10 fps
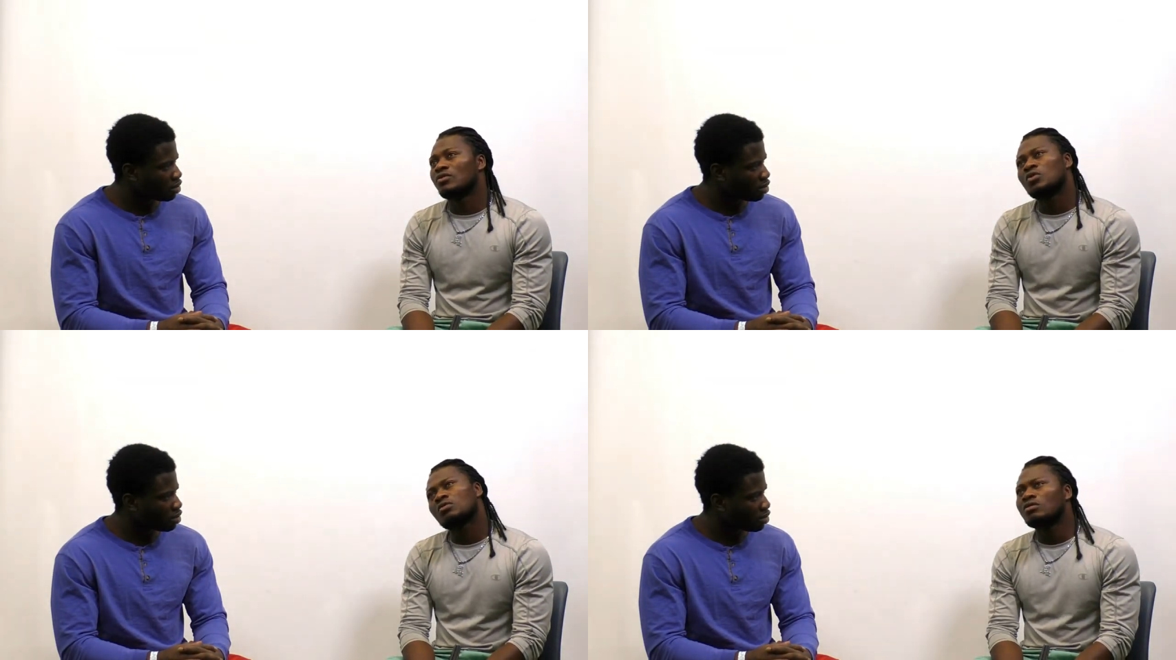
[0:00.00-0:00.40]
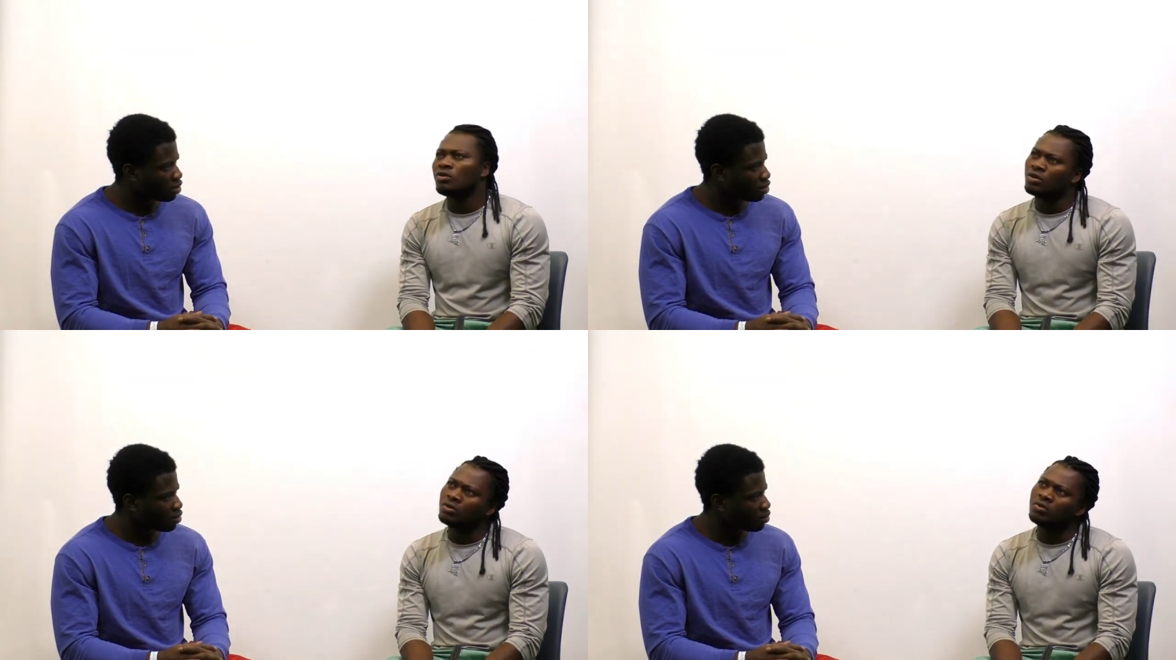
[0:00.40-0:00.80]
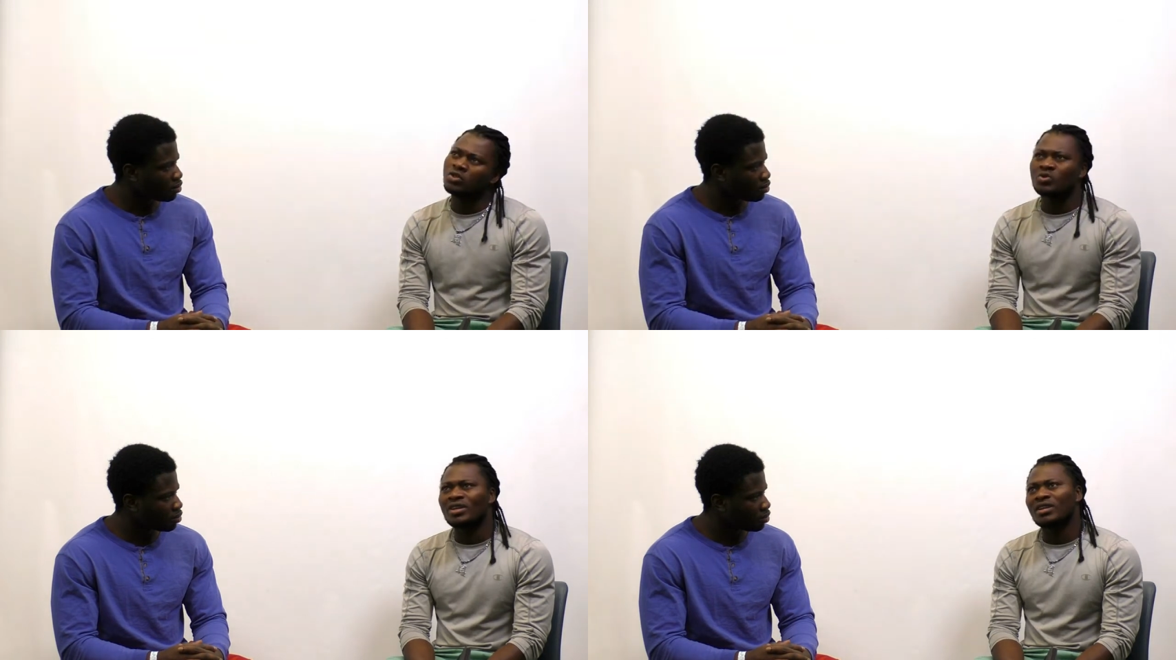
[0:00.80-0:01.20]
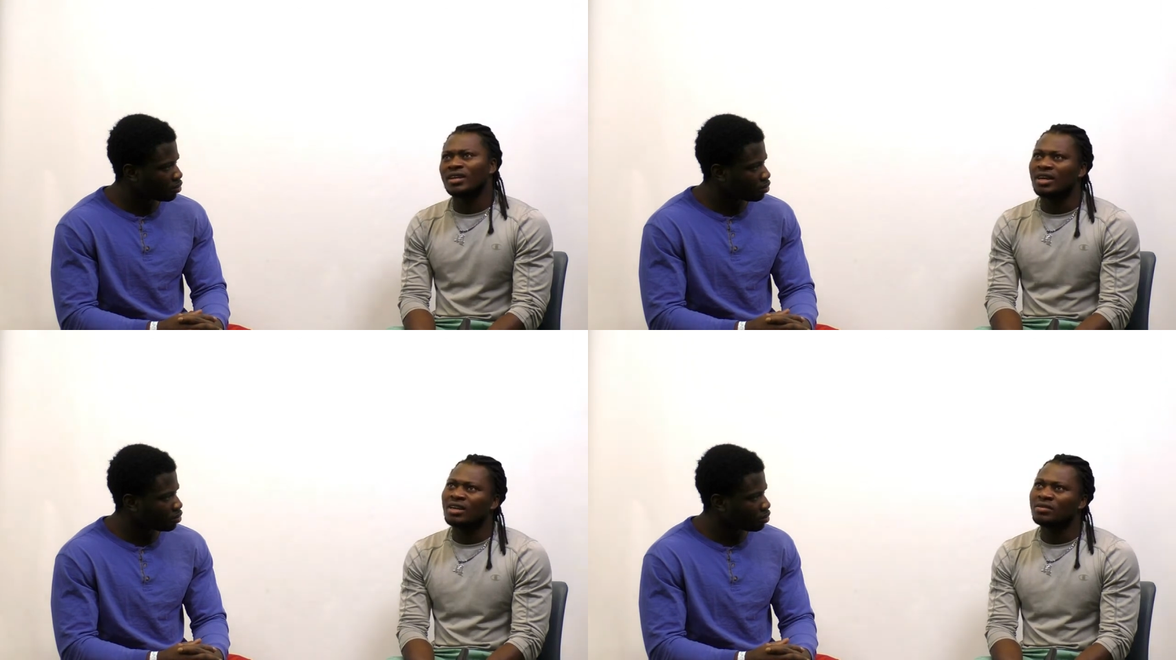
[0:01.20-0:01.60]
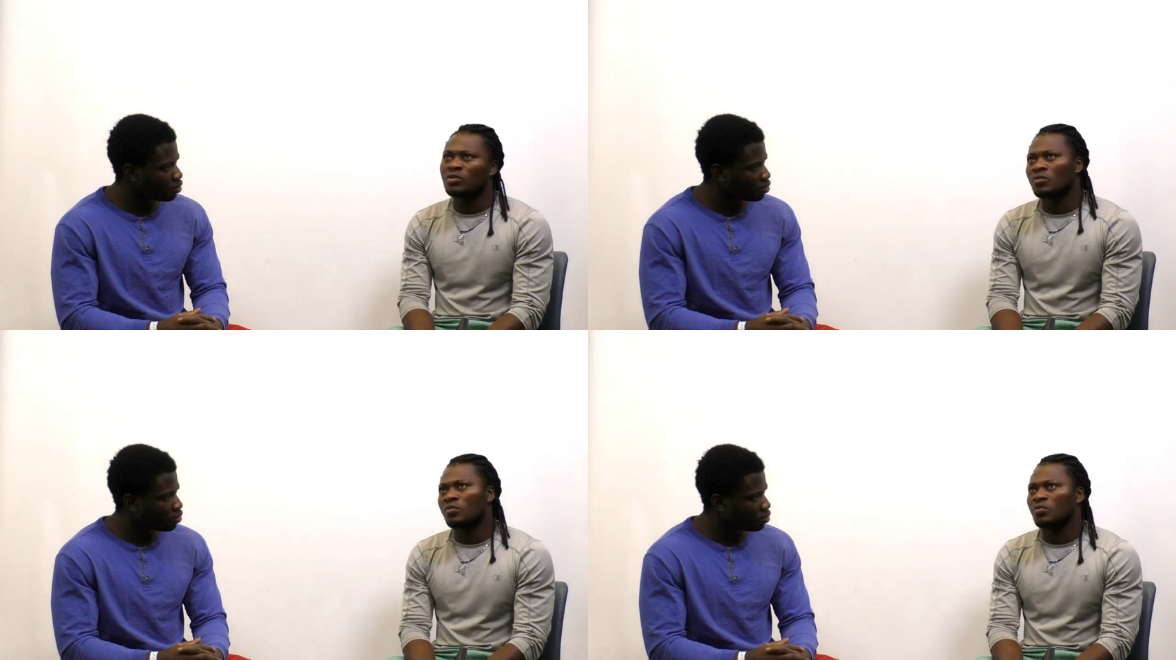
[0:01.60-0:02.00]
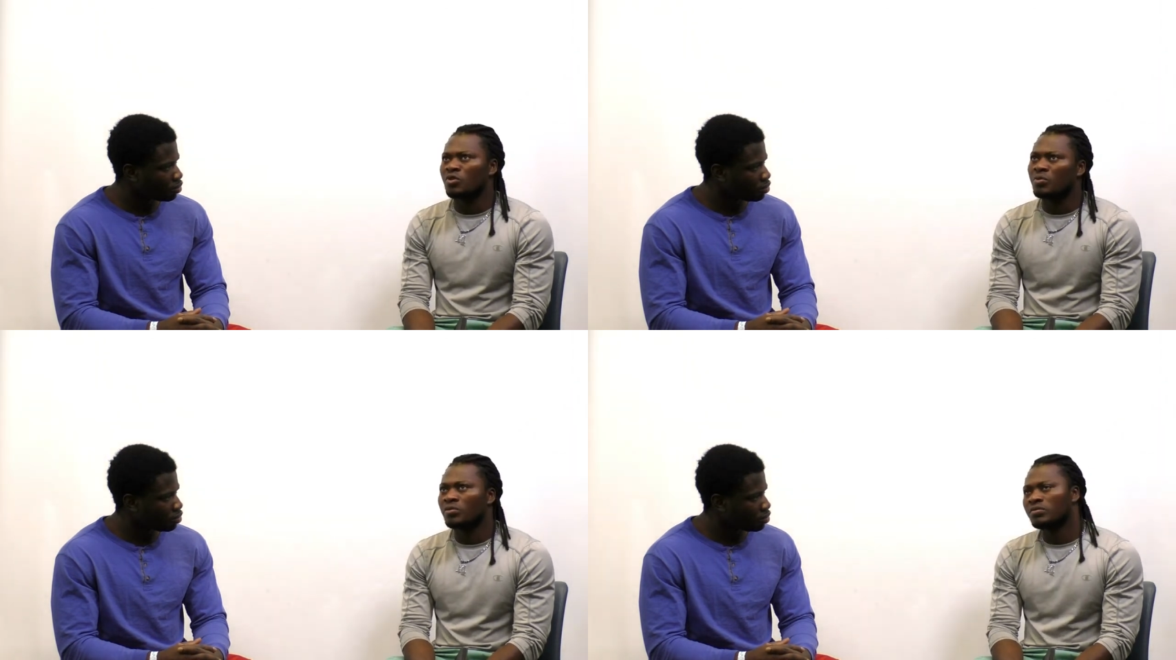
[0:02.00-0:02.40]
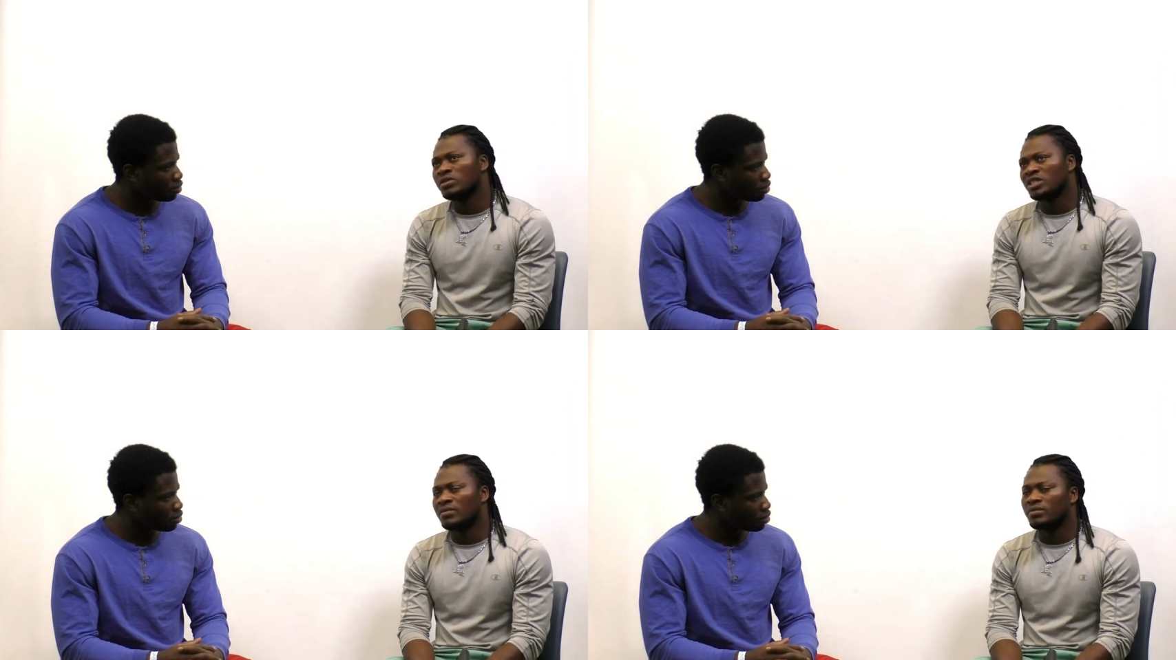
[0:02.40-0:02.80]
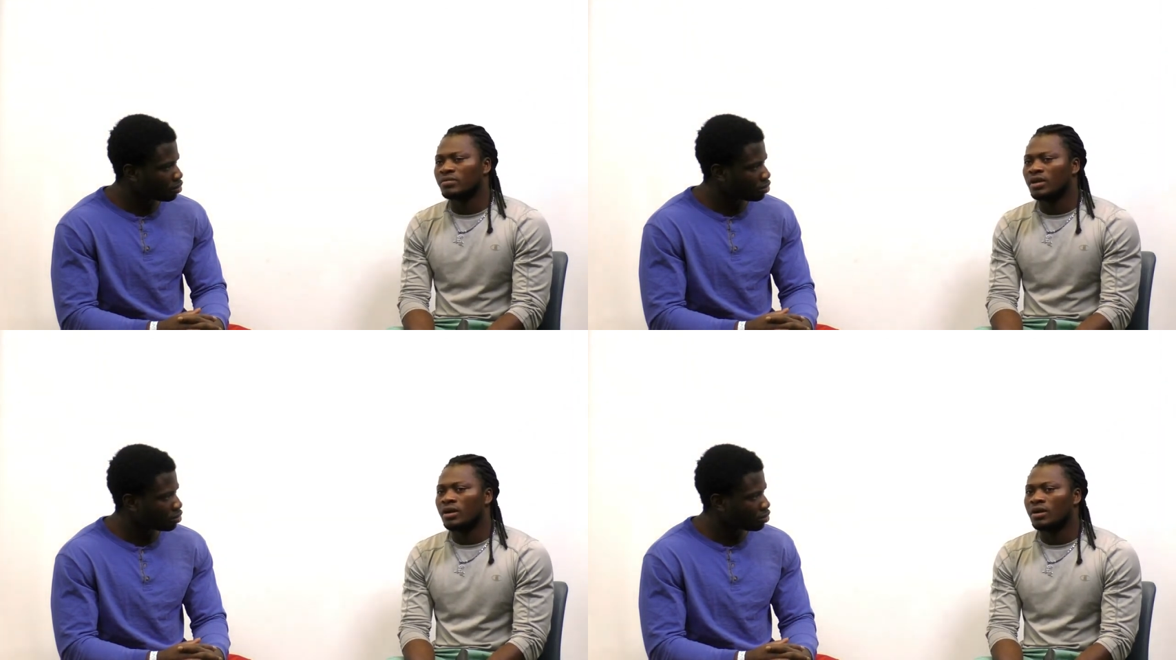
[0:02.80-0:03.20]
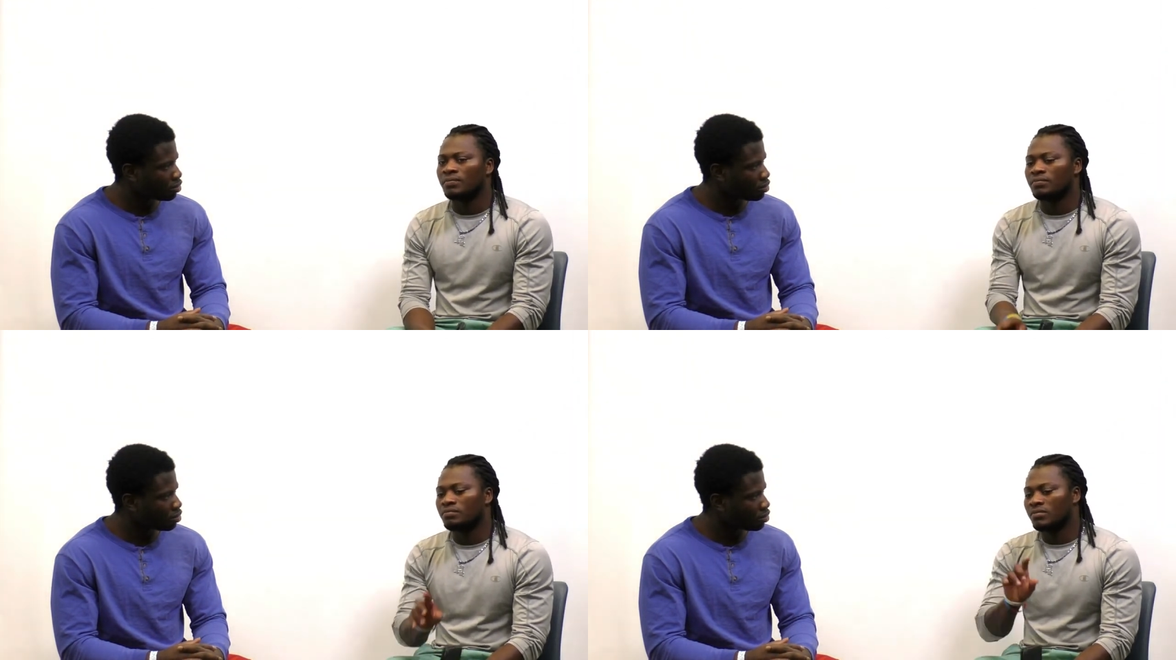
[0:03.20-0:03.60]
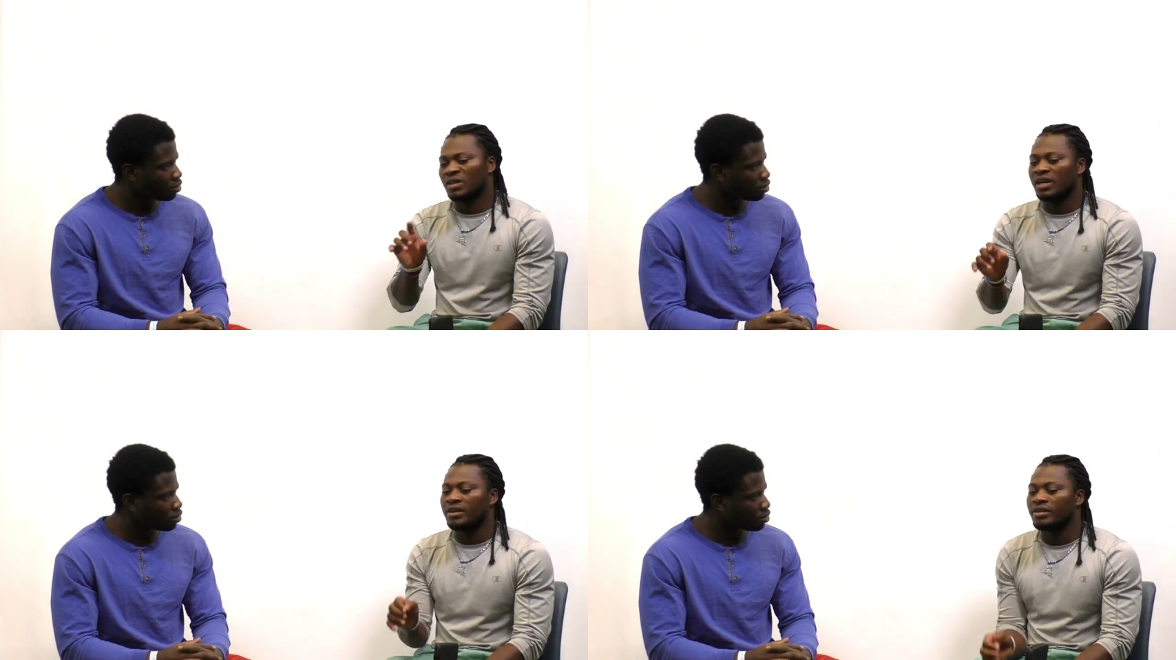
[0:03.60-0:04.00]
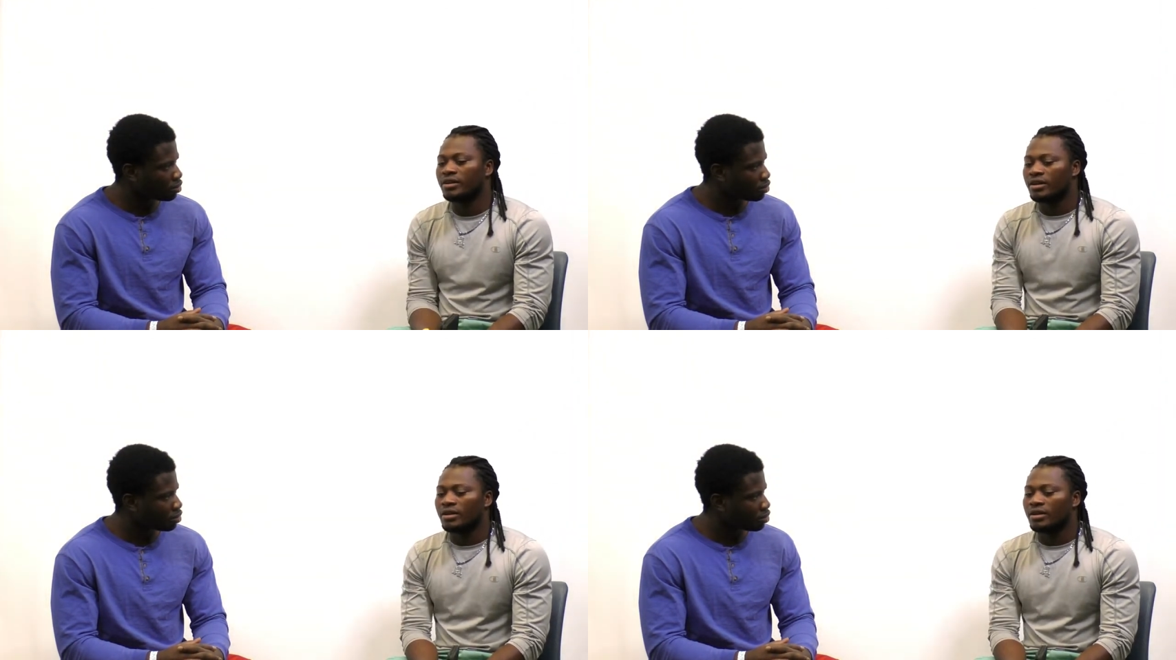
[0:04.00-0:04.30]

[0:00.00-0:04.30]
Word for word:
Speaker 1: or, or, or in Australia Lingala they're probably in the same uh, line,